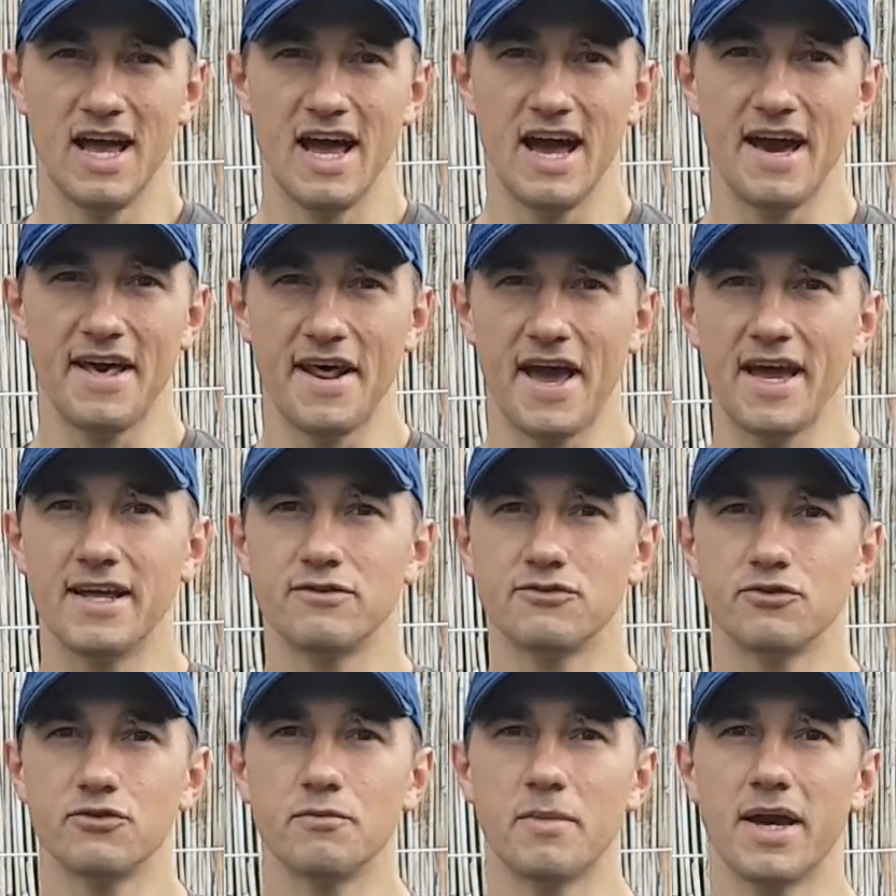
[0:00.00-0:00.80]
And I
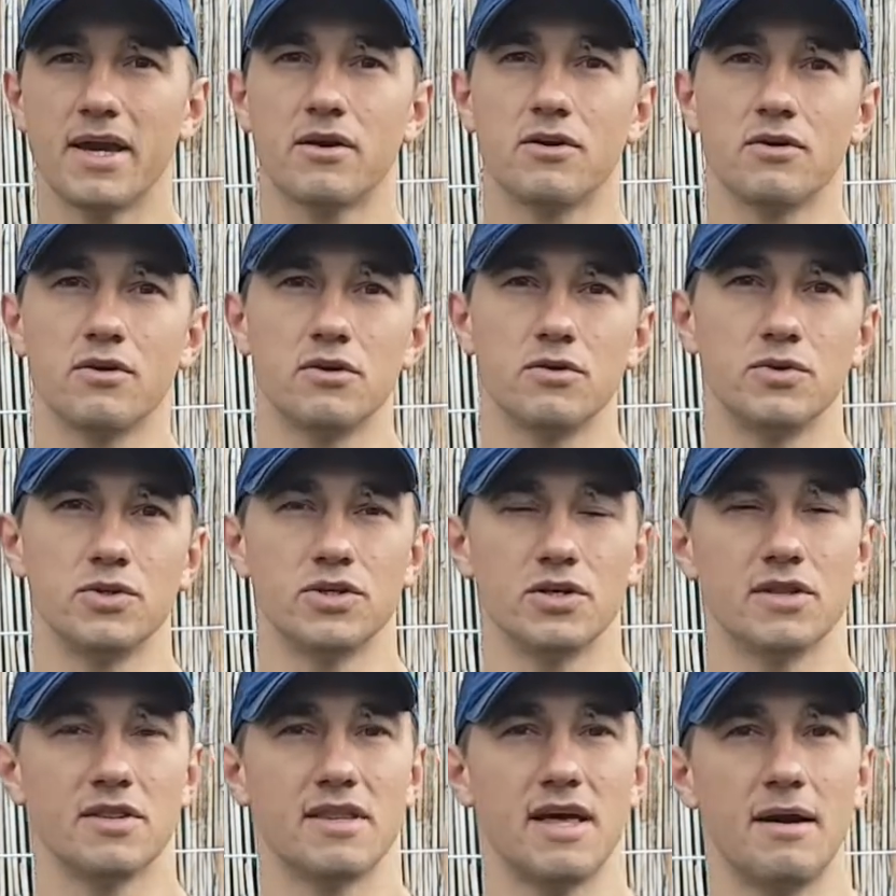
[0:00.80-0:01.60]
drew my
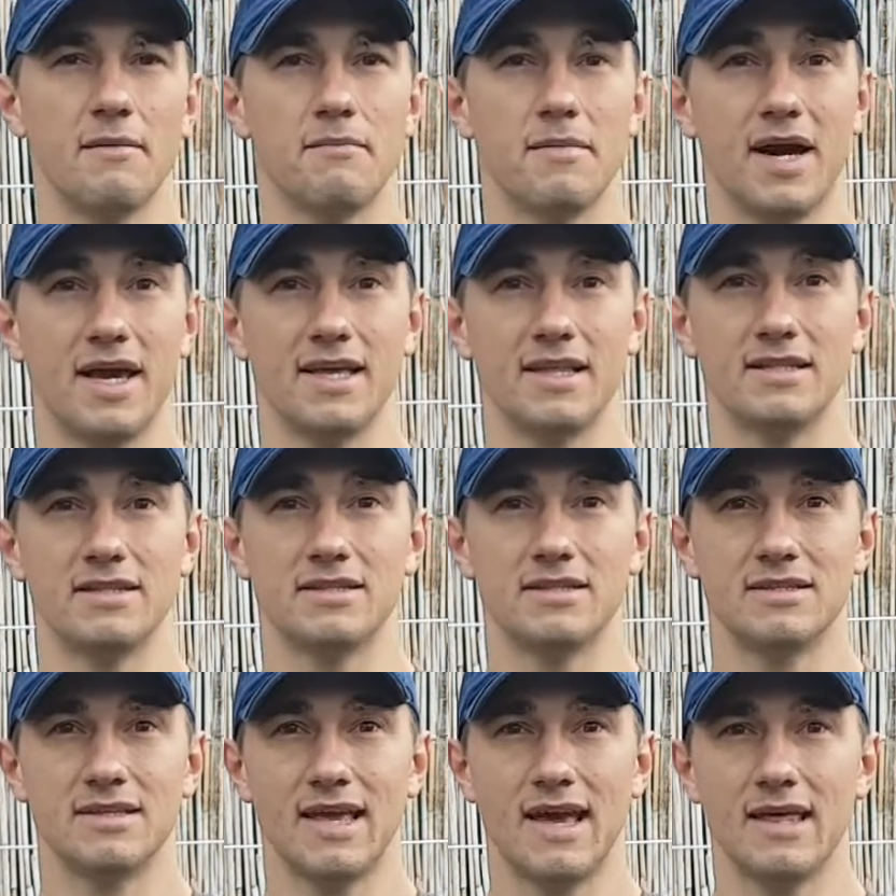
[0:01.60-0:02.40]
conclusion that my
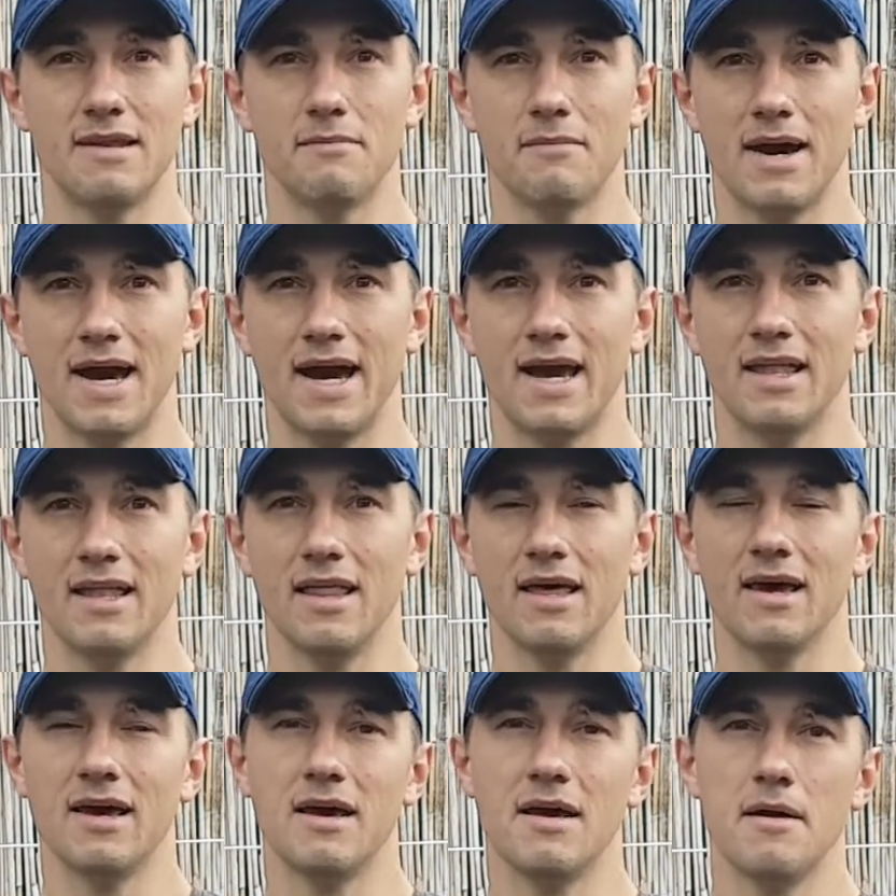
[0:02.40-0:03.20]
10-mile
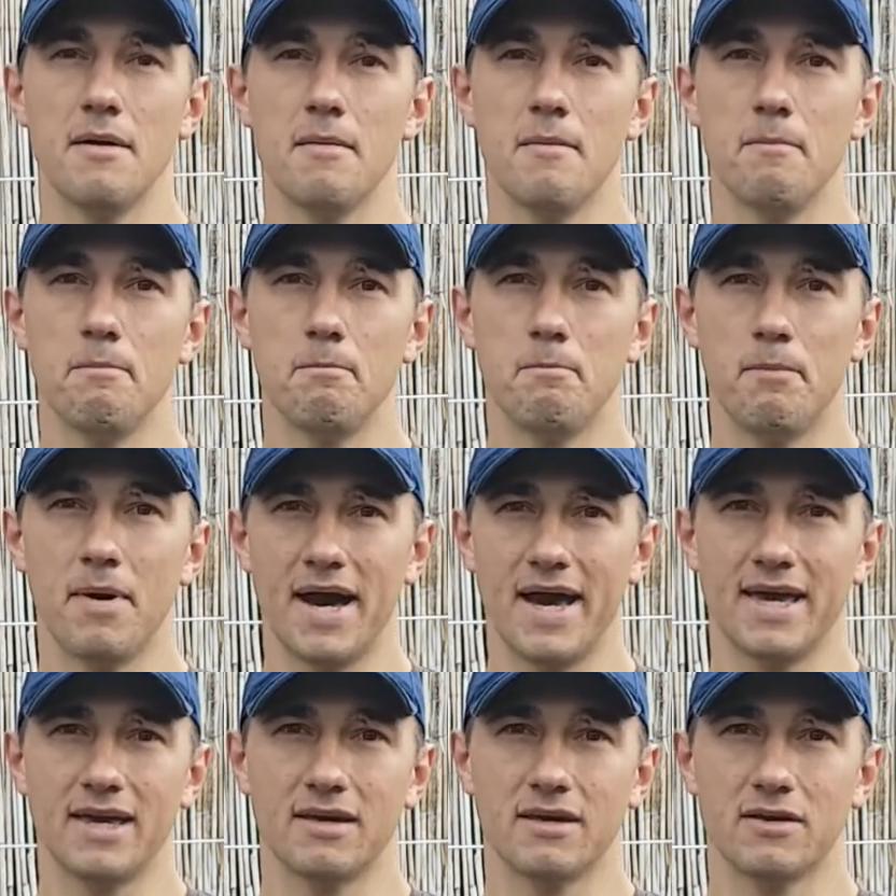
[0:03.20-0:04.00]

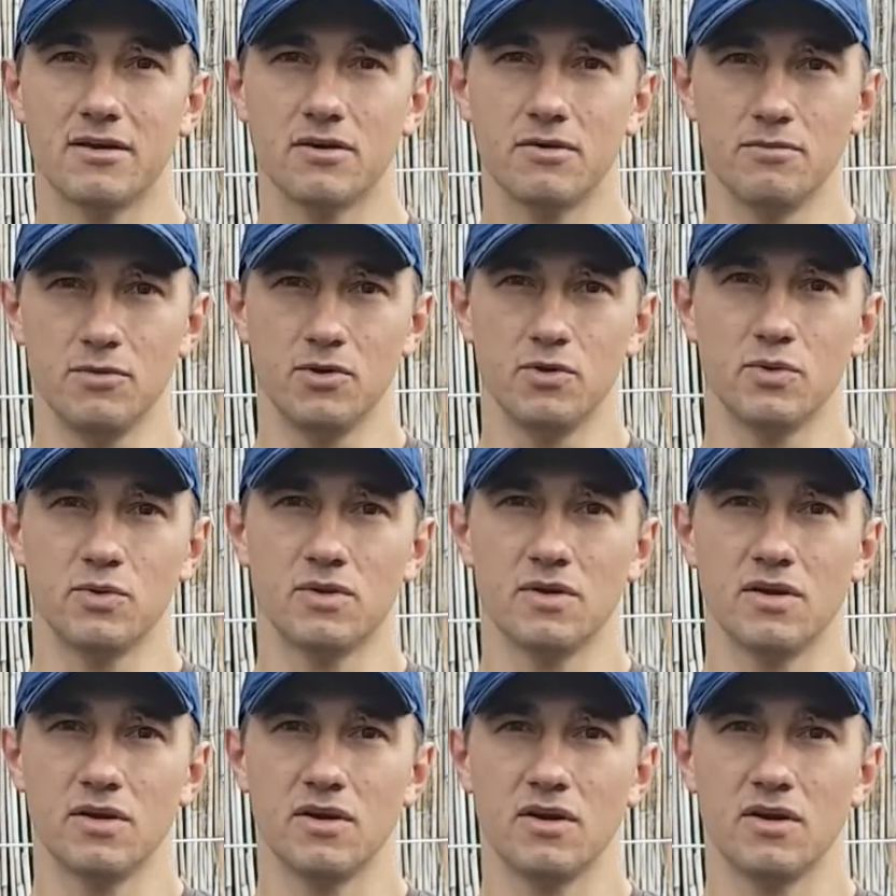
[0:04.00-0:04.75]
bike commute